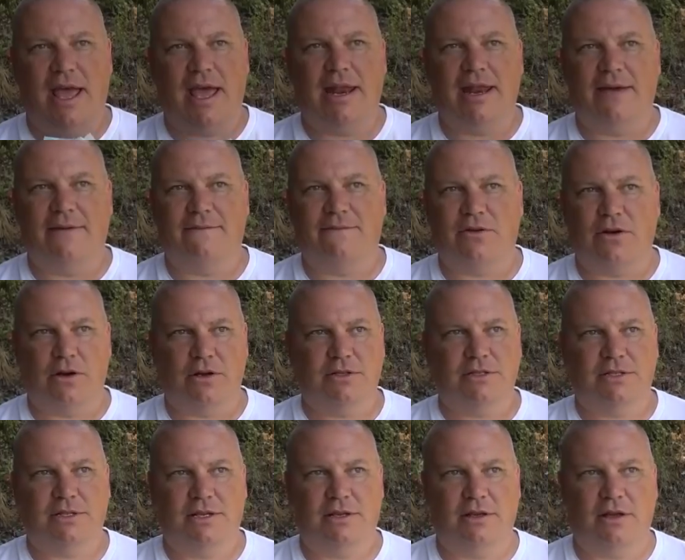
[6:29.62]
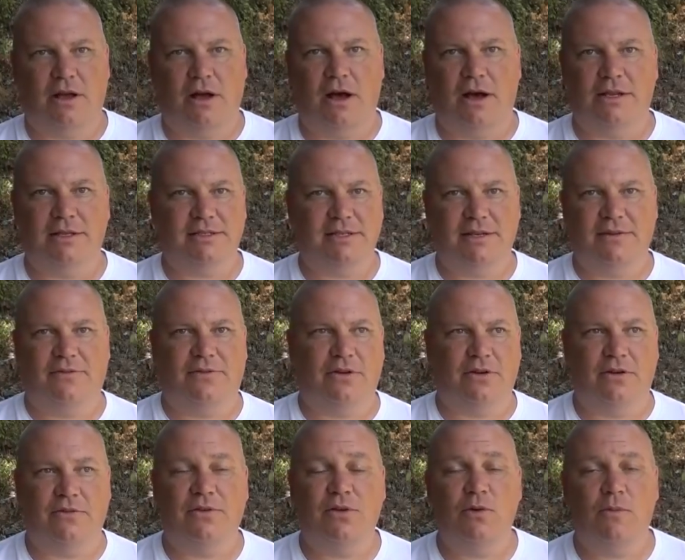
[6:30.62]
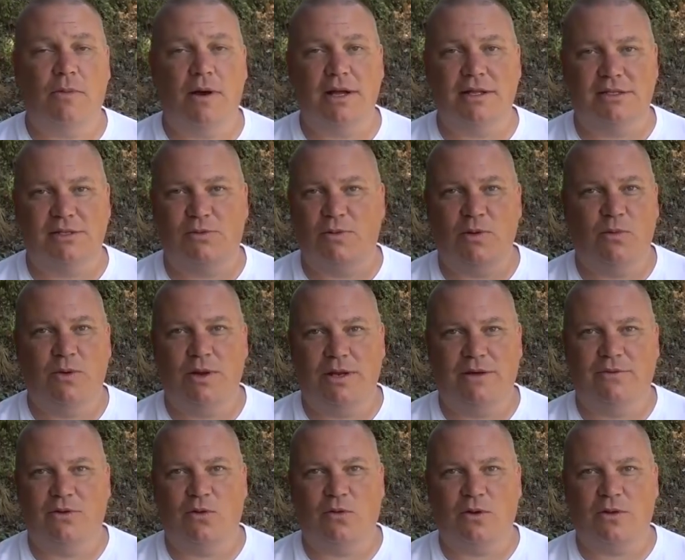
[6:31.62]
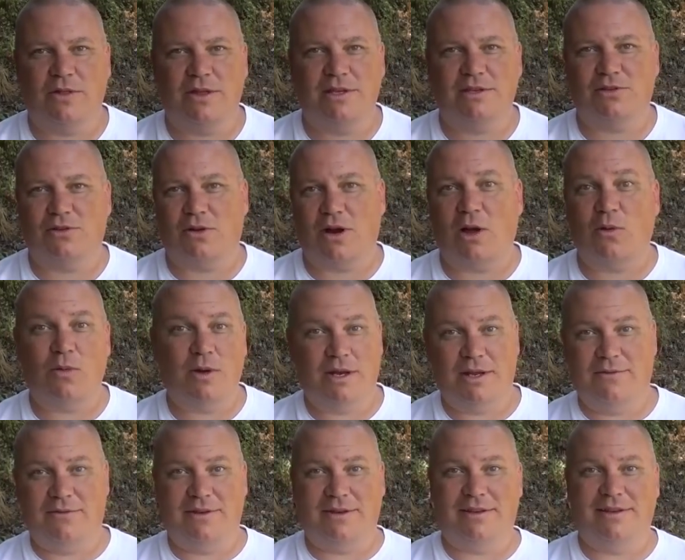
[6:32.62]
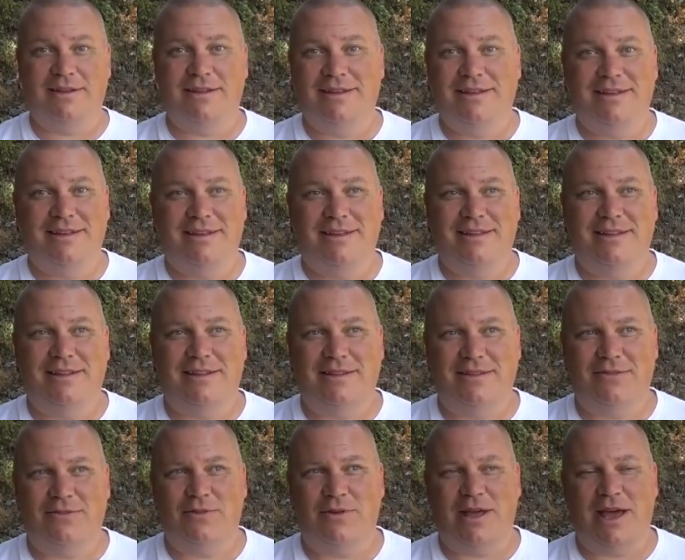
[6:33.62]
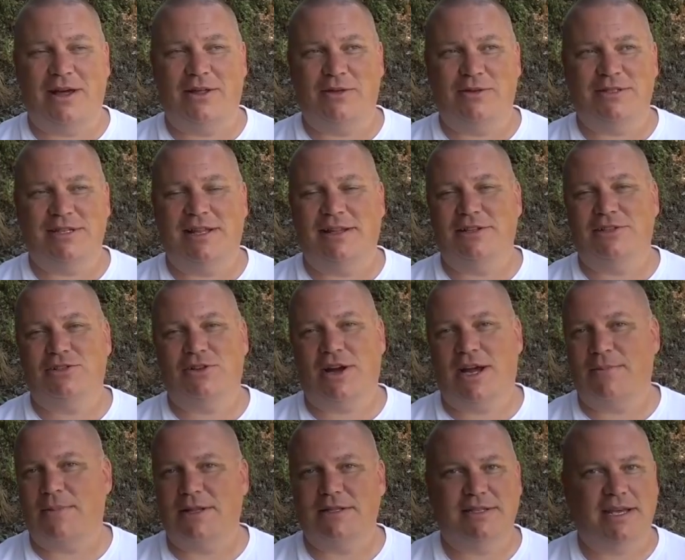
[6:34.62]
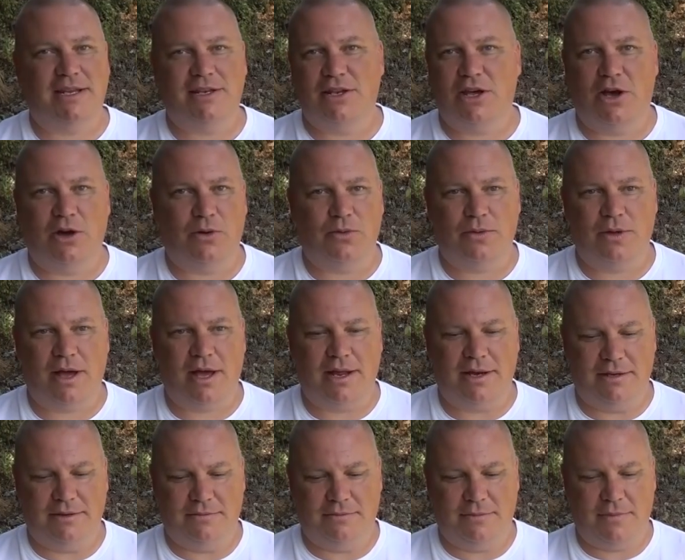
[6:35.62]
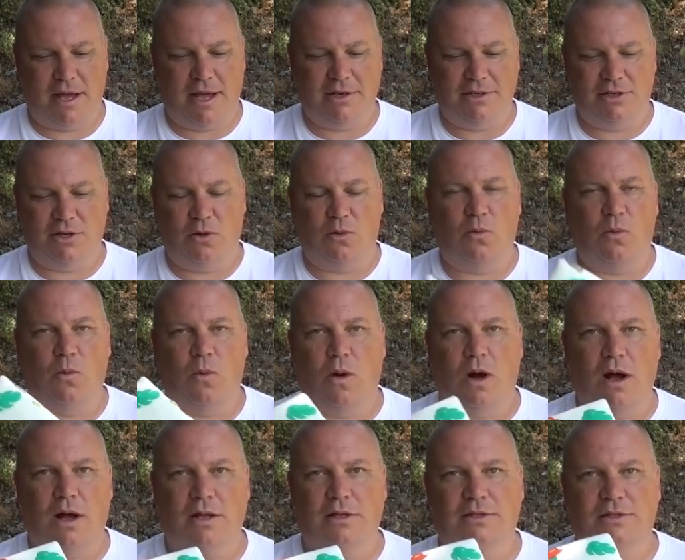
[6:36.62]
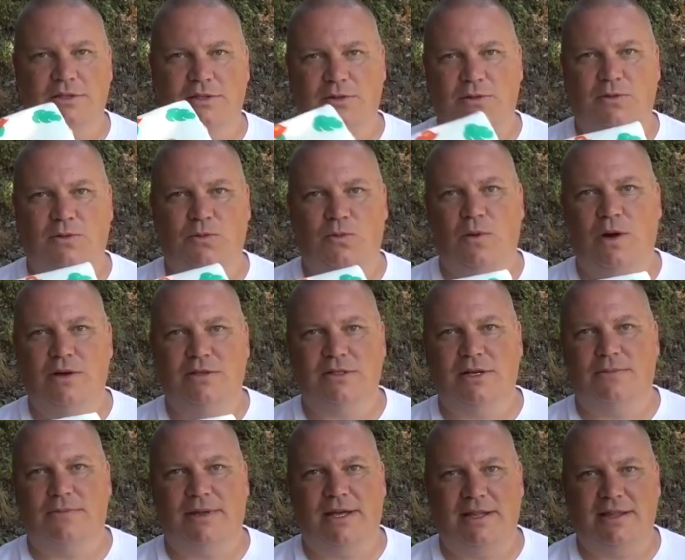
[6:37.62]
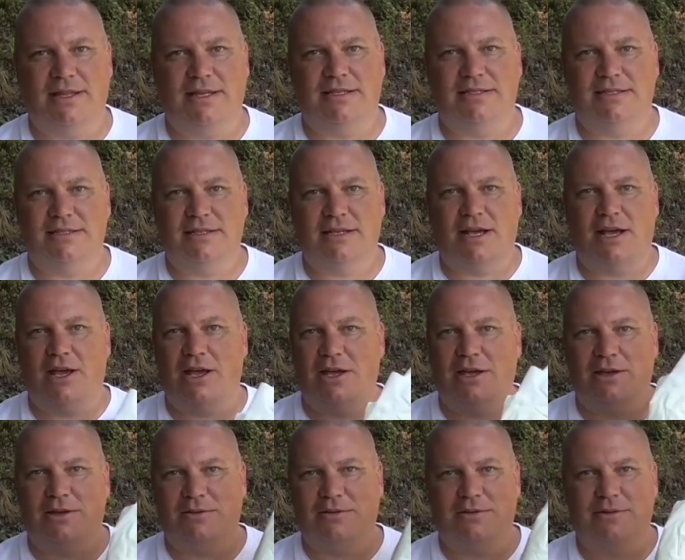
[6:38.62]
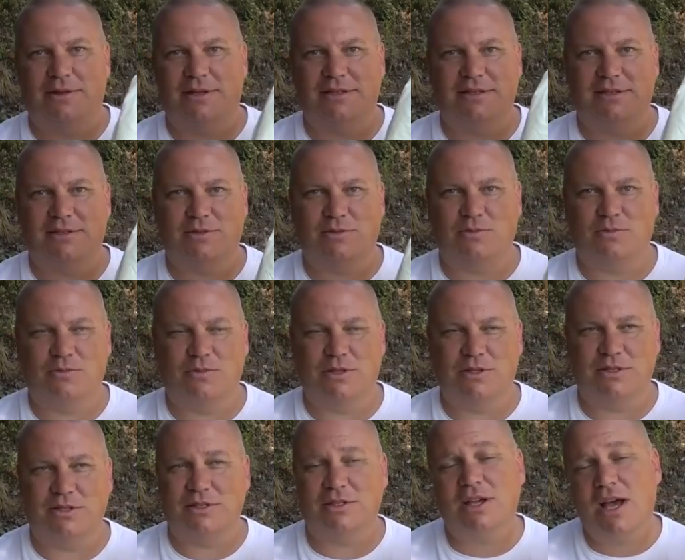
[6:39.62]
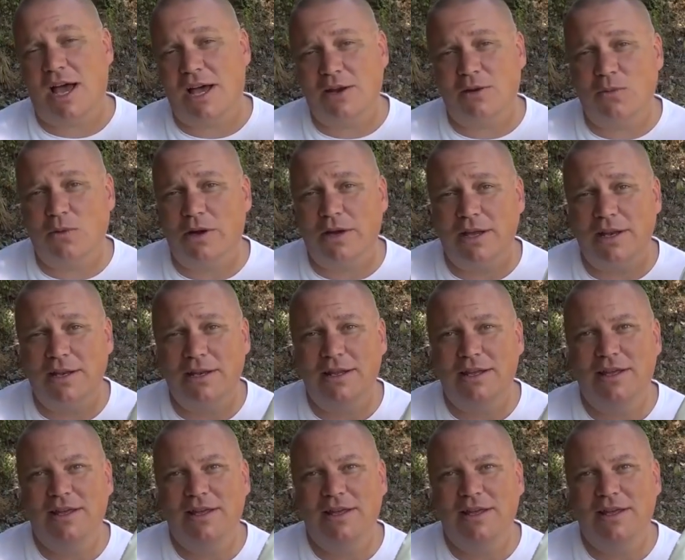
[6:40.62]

And at first, honestly, for a few months, we wouldn't even order these, or I wouldn't even, when Allie would say, let's try them, I'd say, no, I... I don't want to wear something like this. I, this is this is kind of working.